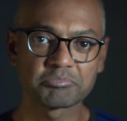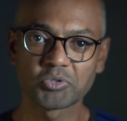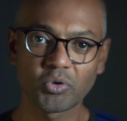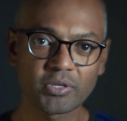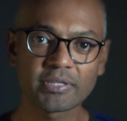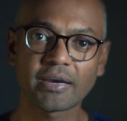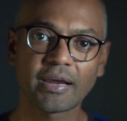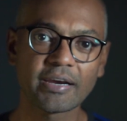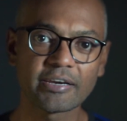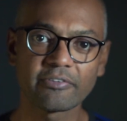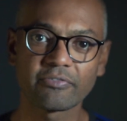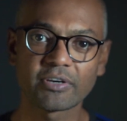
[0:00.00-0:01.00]
during the
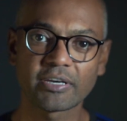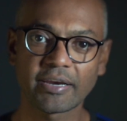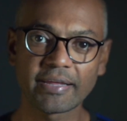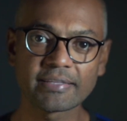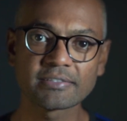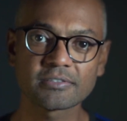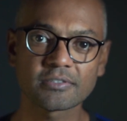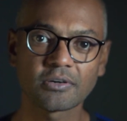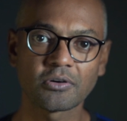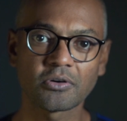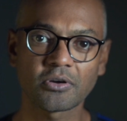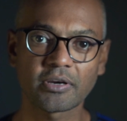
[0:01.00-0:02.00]
ride, if it rains
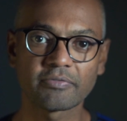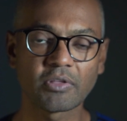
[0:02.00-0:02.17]
or if